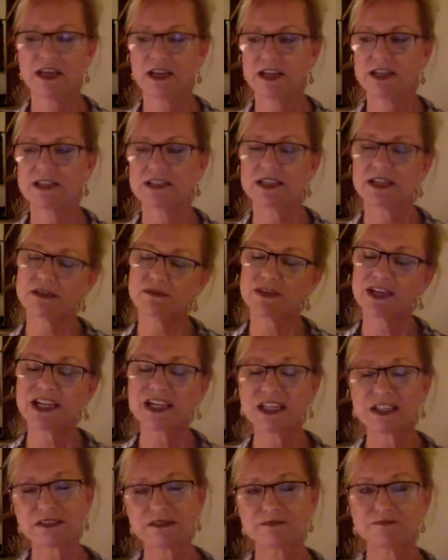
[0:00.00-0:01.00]
And he'd say,
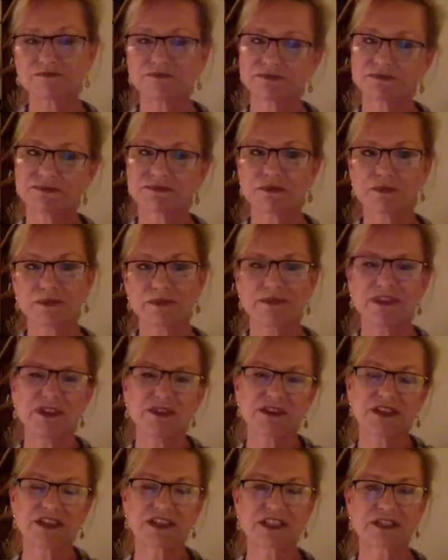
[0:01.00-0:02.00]
"Well,
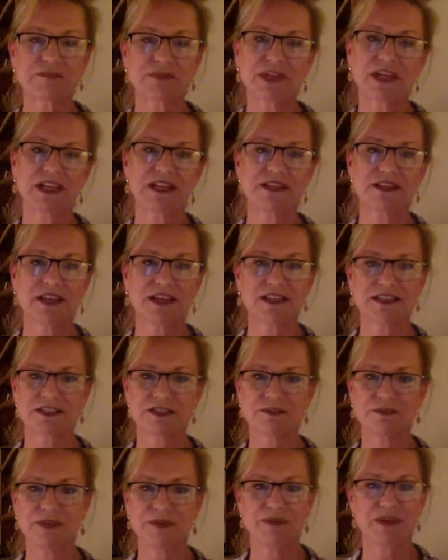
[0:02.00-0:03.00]
you can explain things
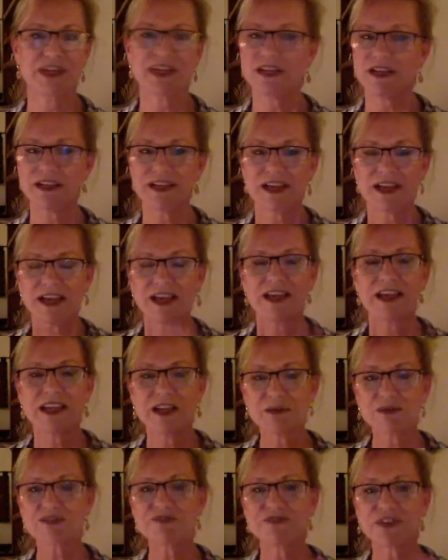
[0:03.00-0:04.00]
to me." But
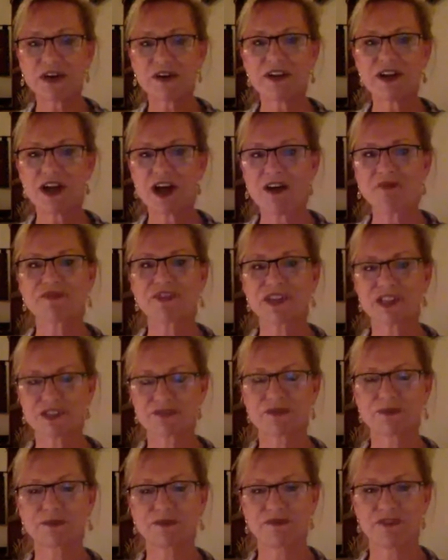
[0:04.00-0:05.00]
it was very
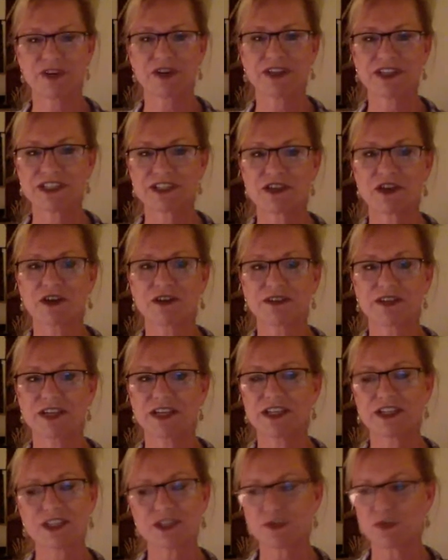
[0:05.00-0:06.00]
obvious from the very start that
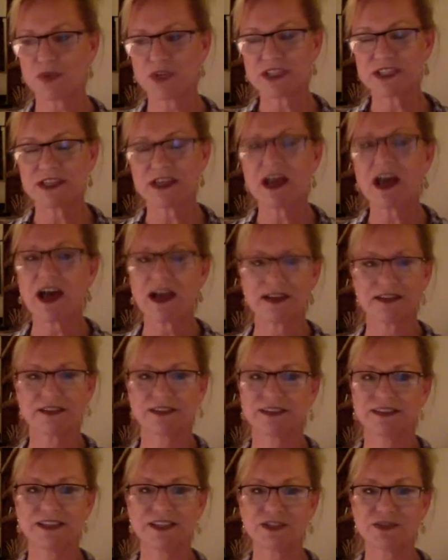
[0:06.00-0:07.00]
he just was
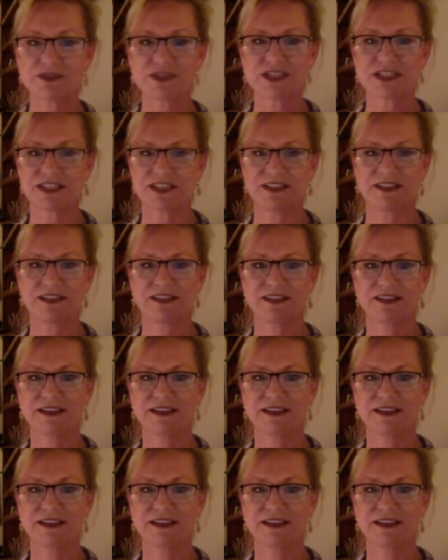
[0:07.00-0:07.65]
not interested.